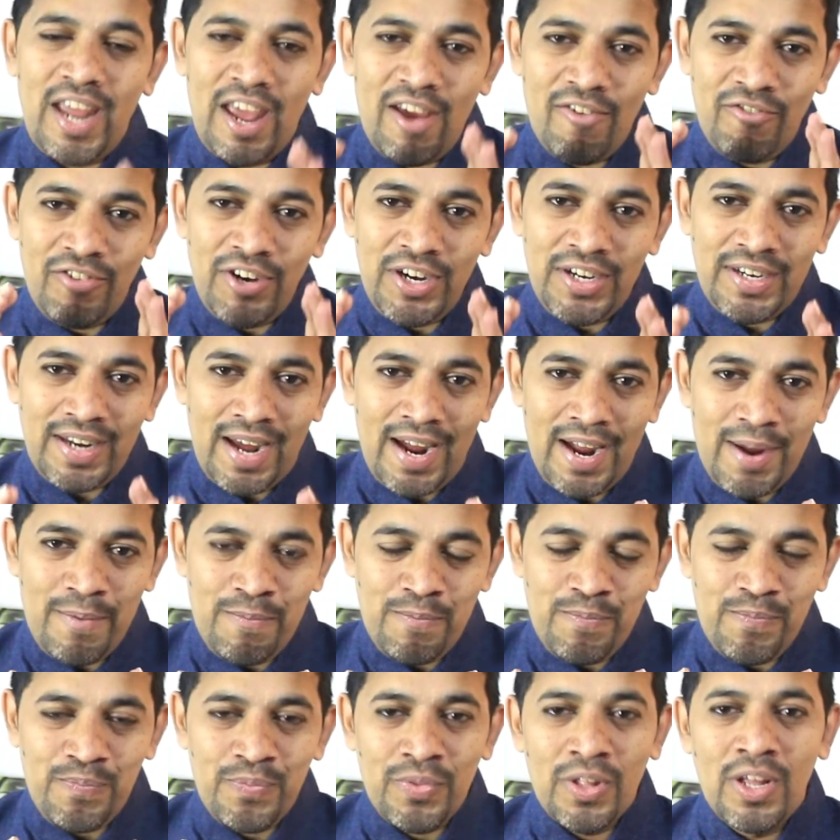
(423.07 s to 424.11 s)
every time
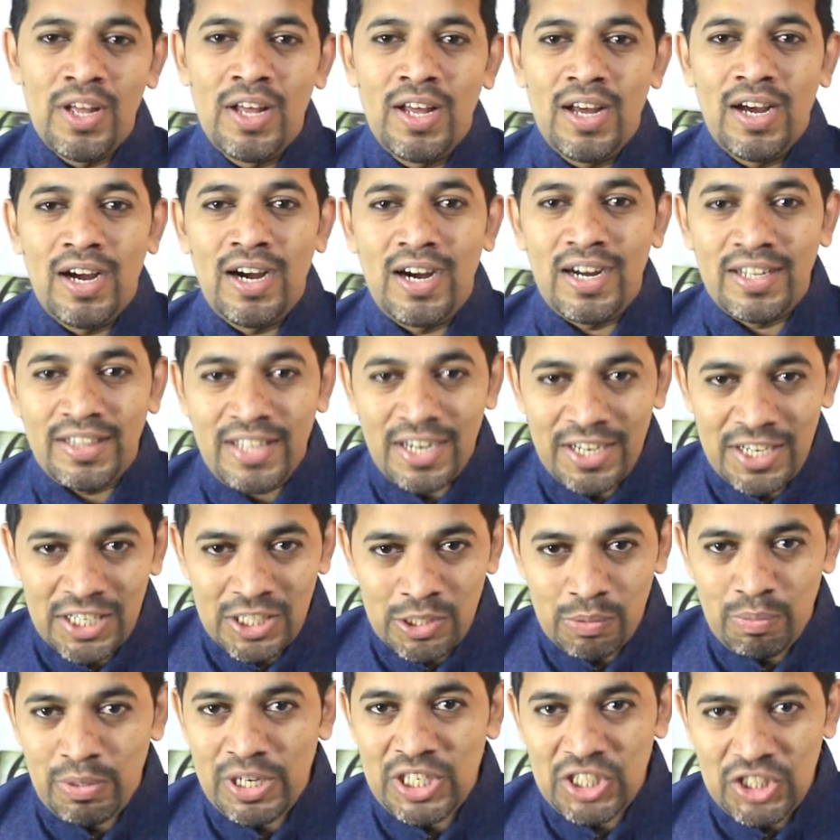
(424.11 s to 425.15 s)
that
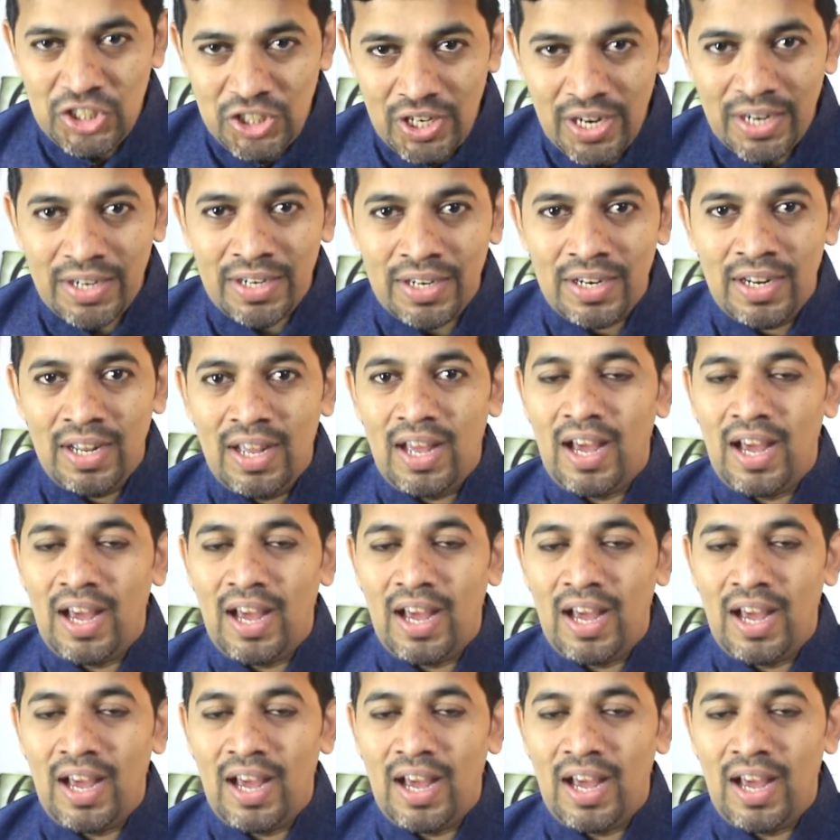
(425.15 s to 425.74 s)
is being checked,